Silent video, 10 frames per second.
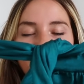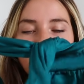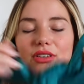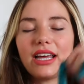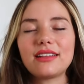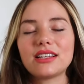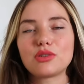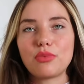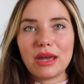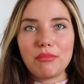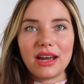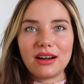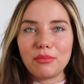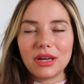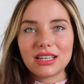I feel like that's way
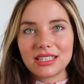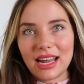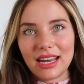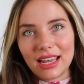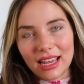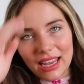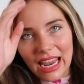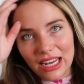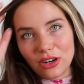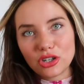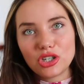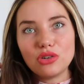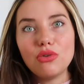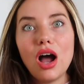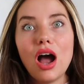better because then it can cater to